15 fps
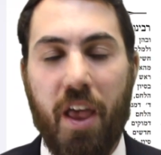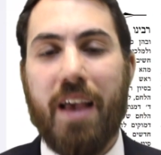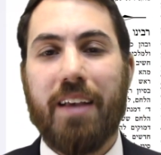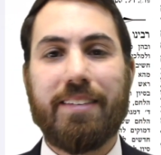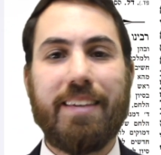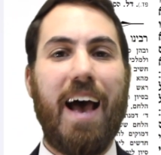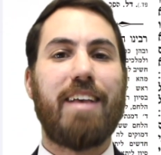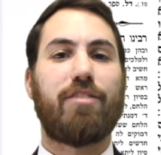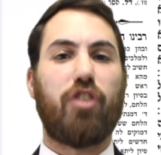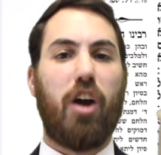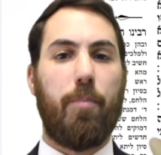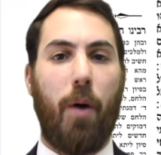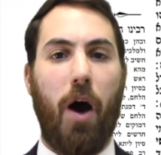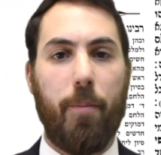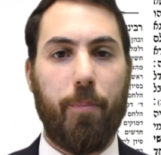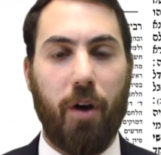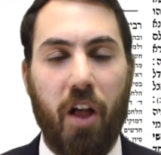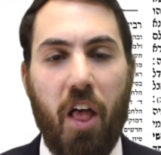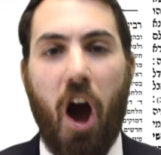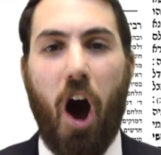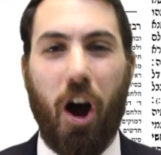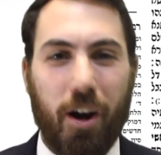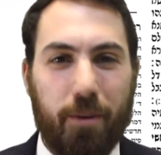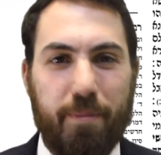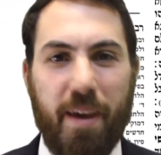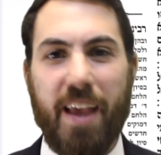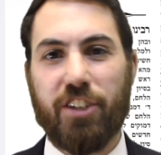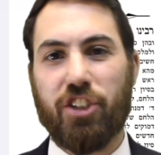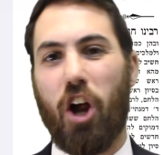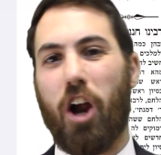Says Rav Papa, our
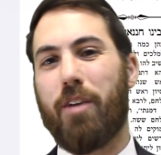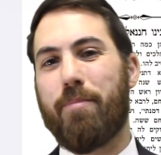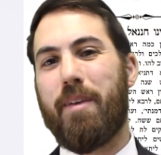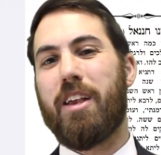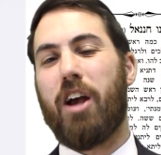Mish, our,